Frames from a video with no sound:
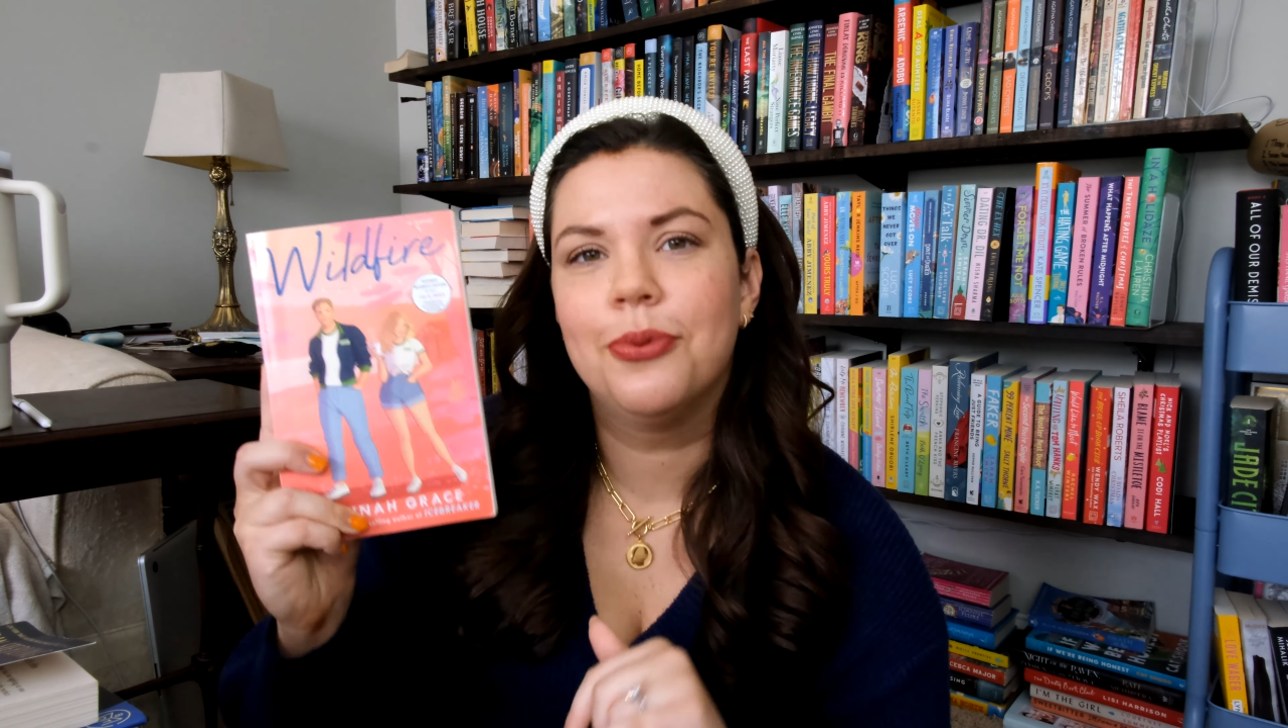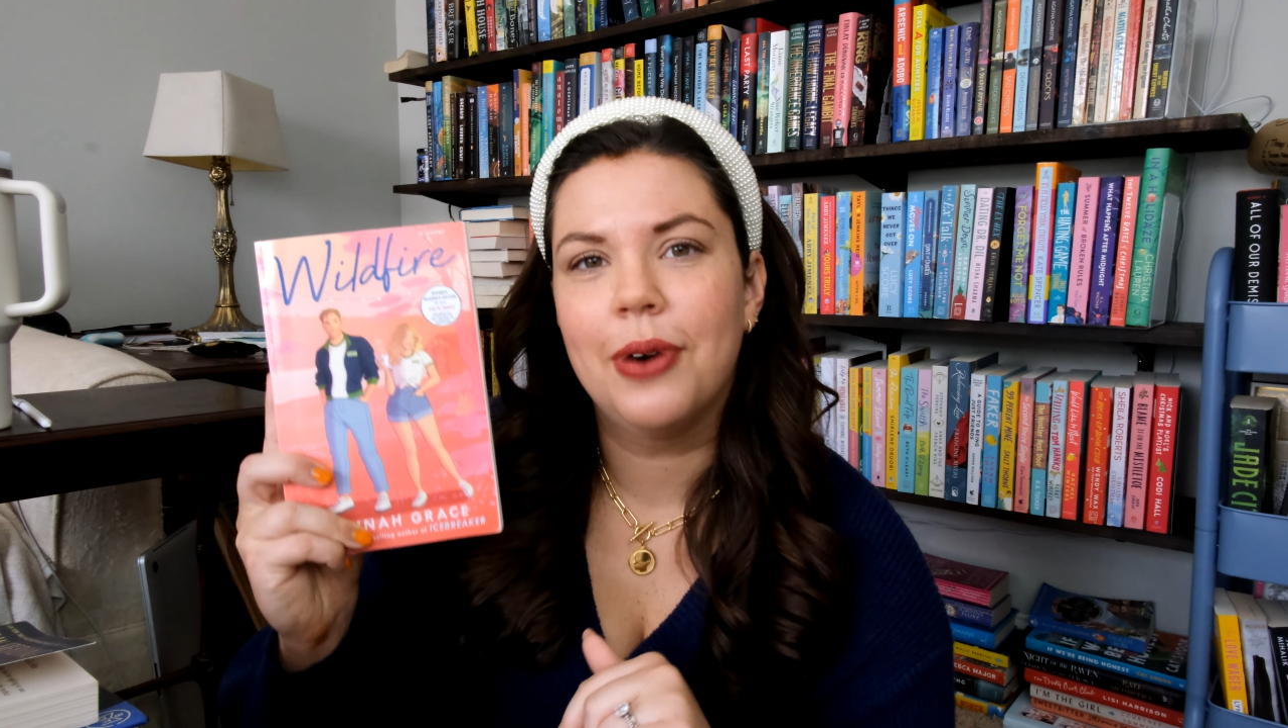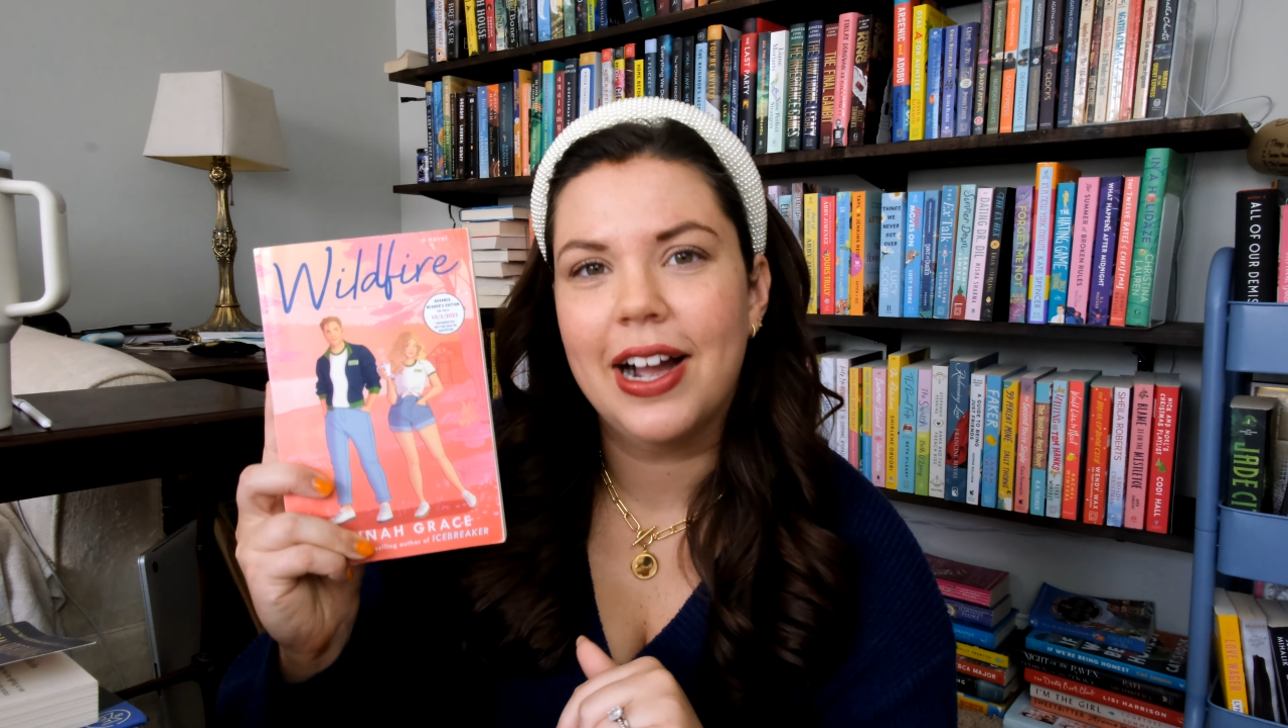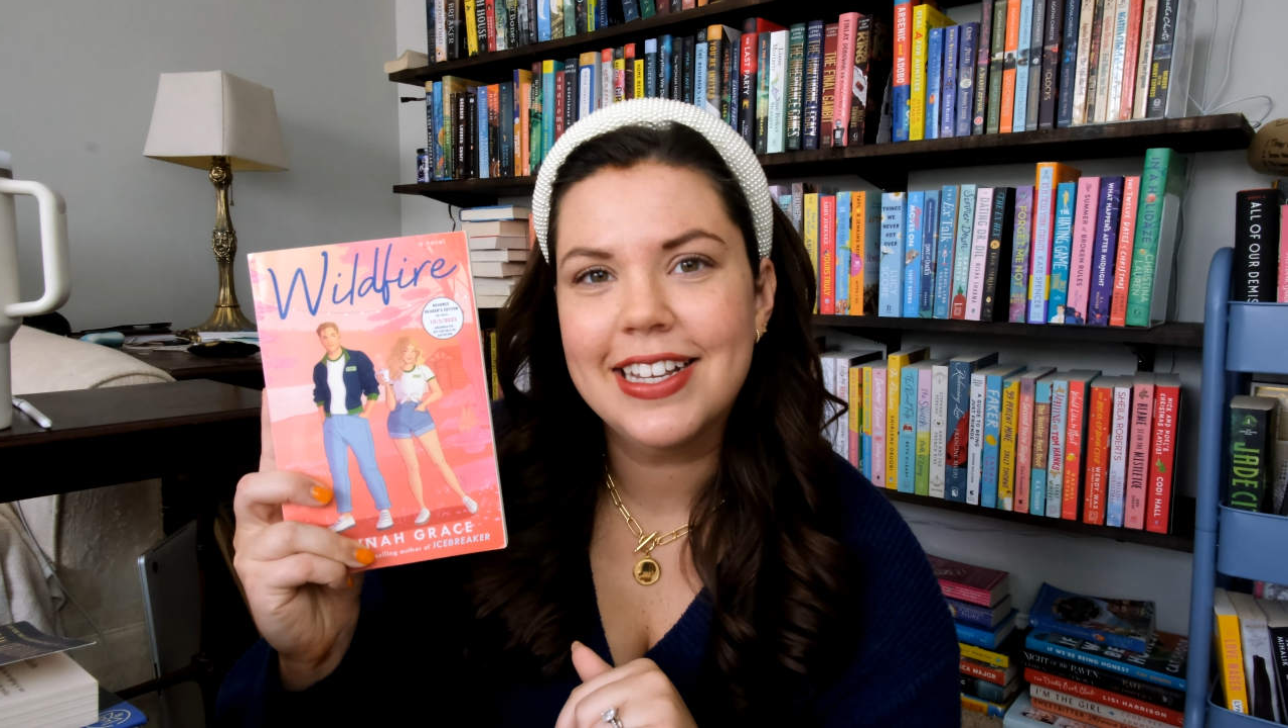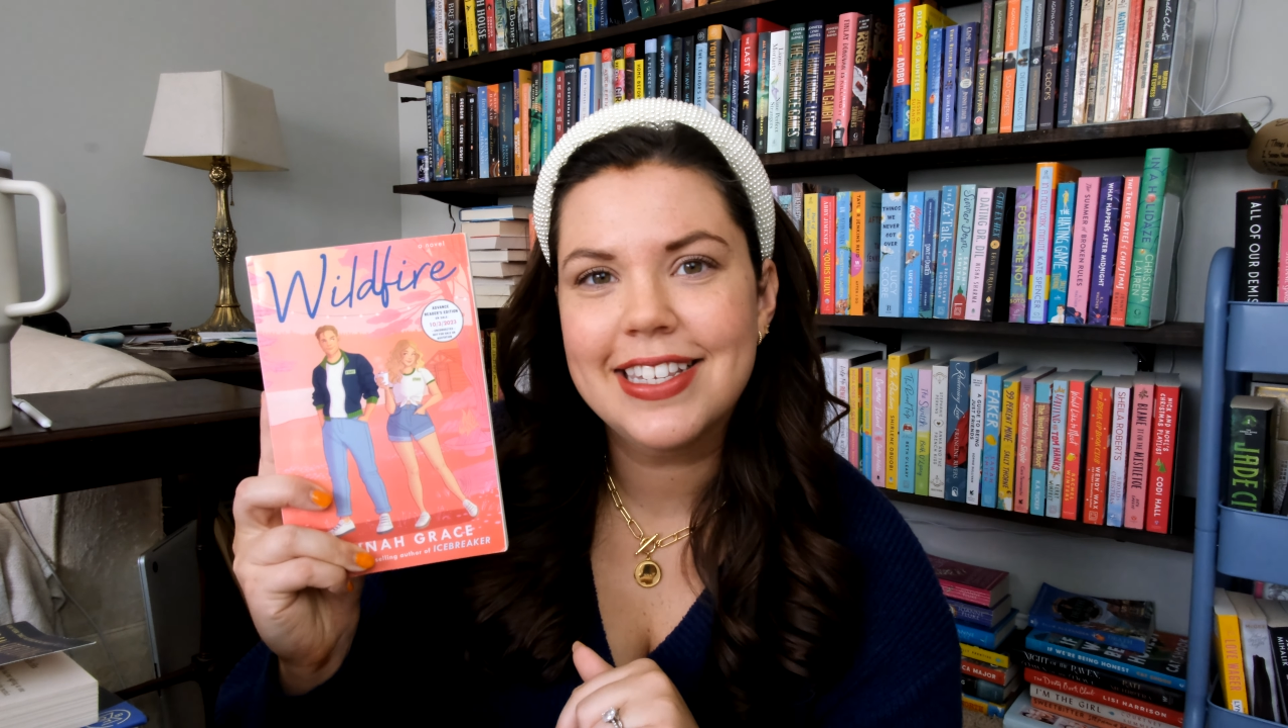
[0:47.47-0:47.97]

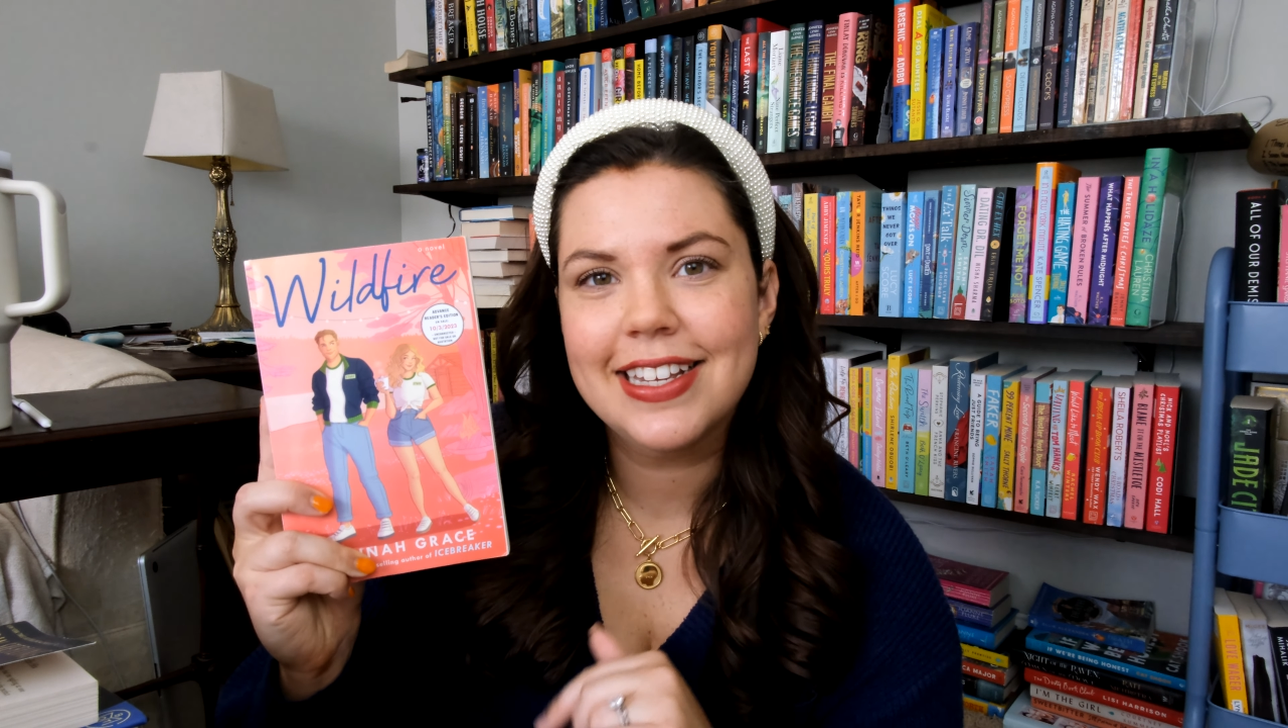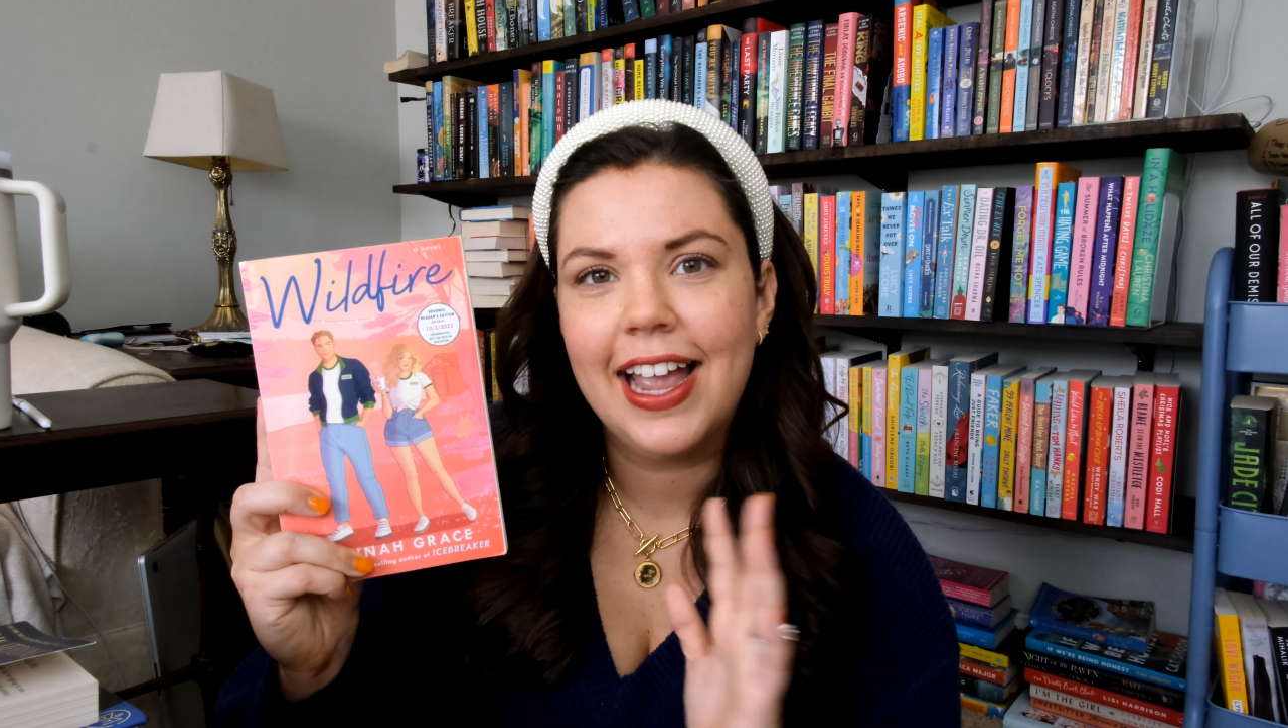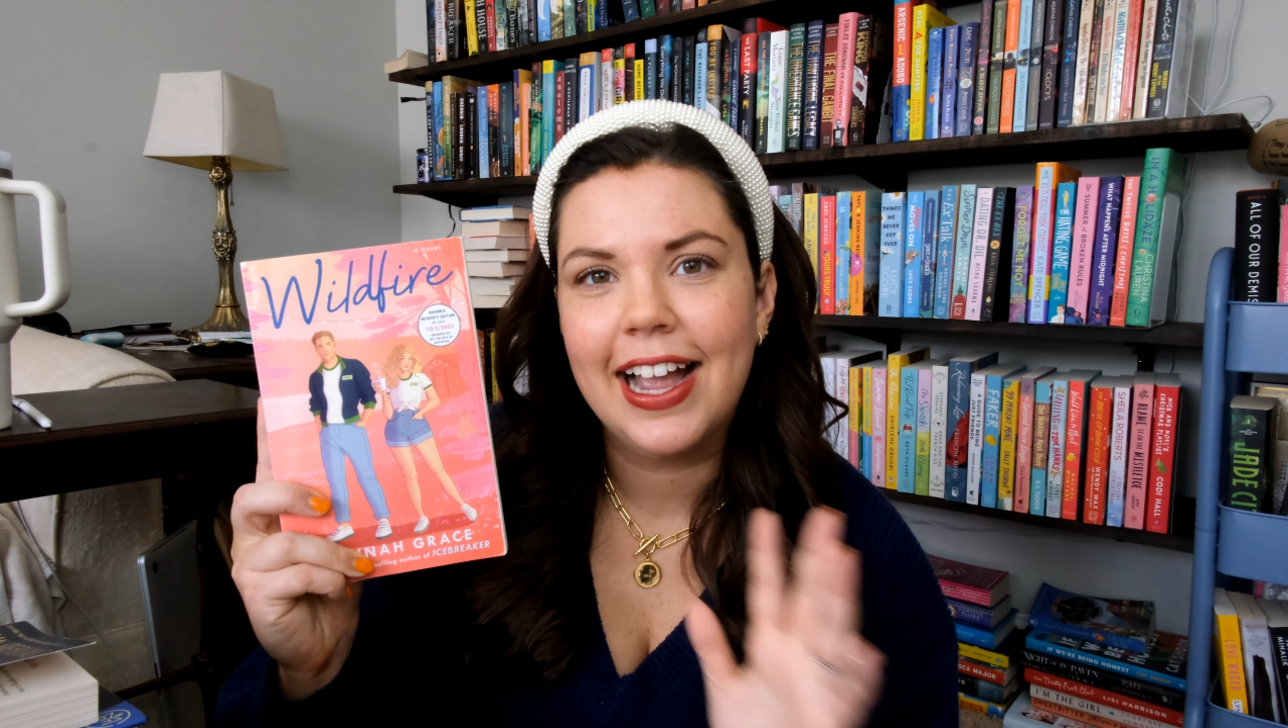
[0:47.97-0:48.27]
Russ